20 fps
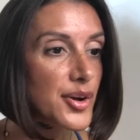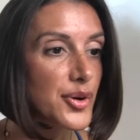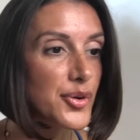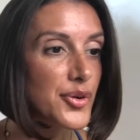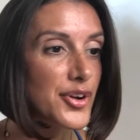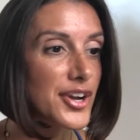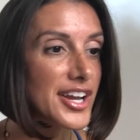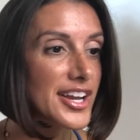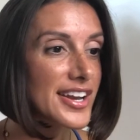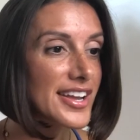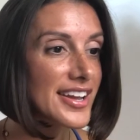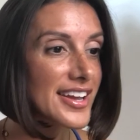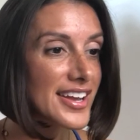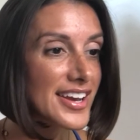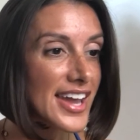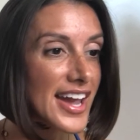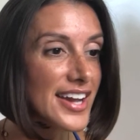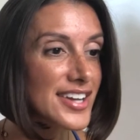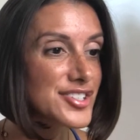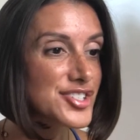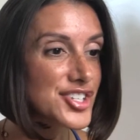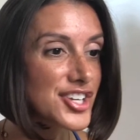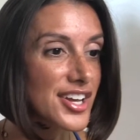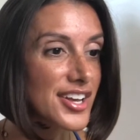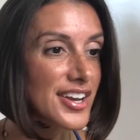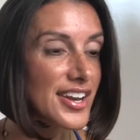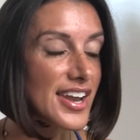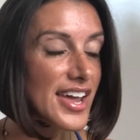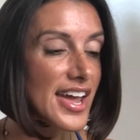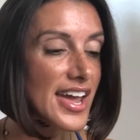creating
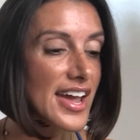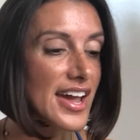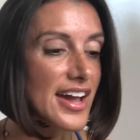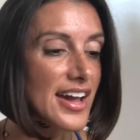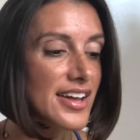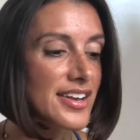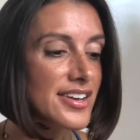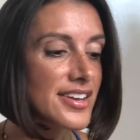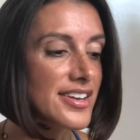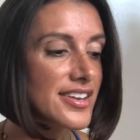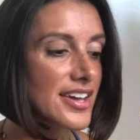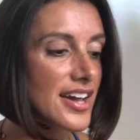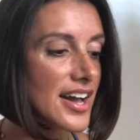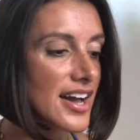connection, and